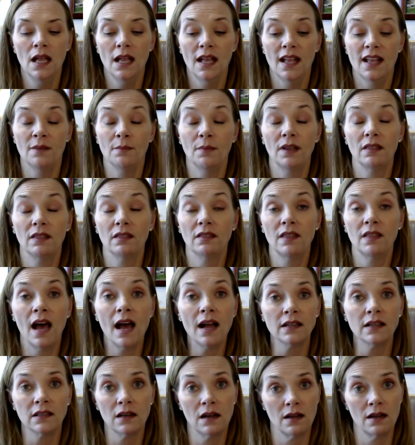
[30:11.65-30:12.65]
And what
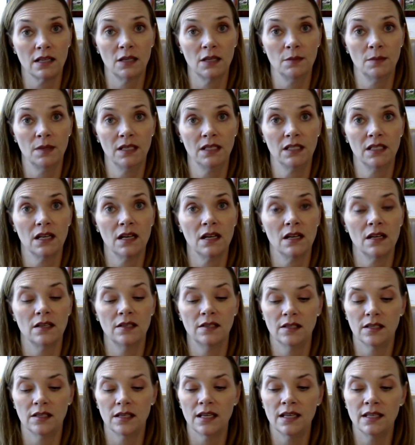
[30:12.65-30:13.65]
that document
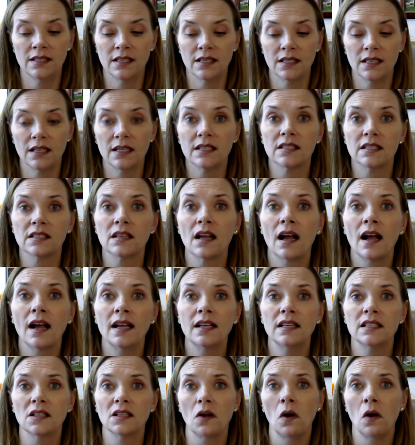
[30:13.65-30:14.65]
does is it assigns